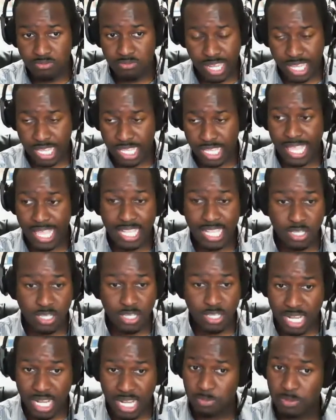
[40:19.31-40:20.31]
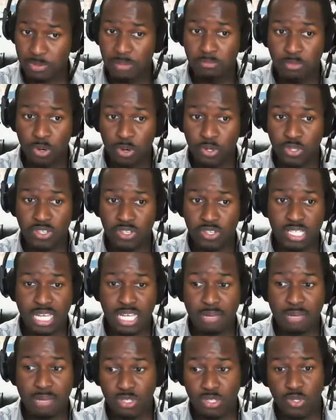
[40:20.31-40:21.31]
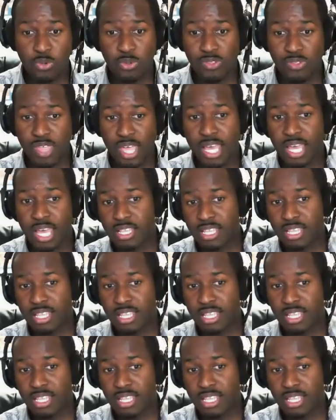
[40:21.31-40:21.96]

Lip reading: like that's when I spend most of the time just doing that.